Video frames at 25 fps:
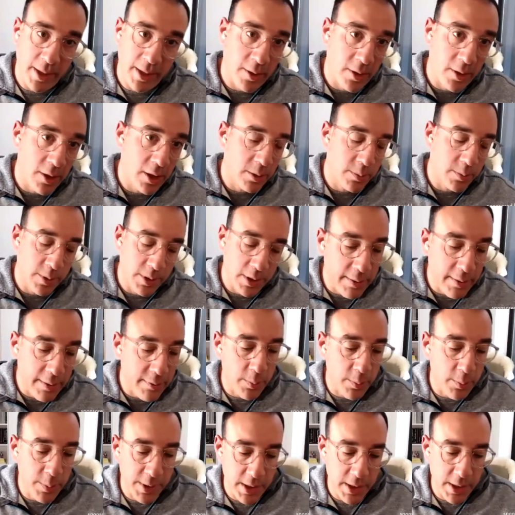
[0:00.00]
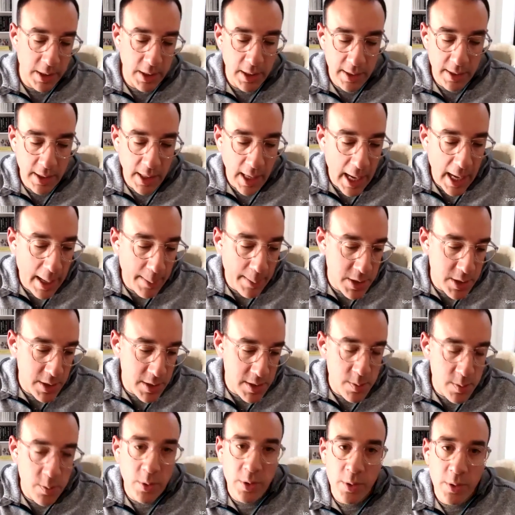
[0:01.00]
go all whatever but the the
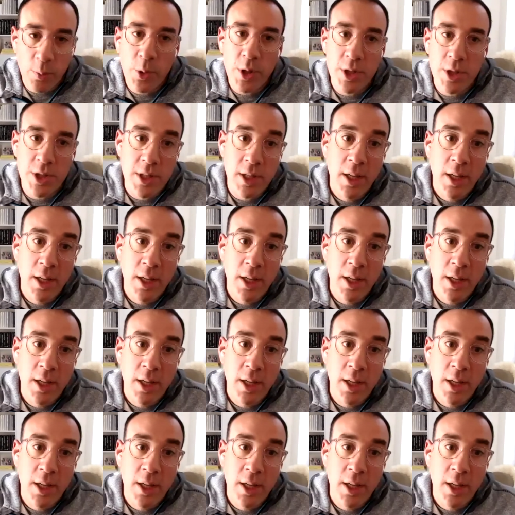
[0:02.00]
options which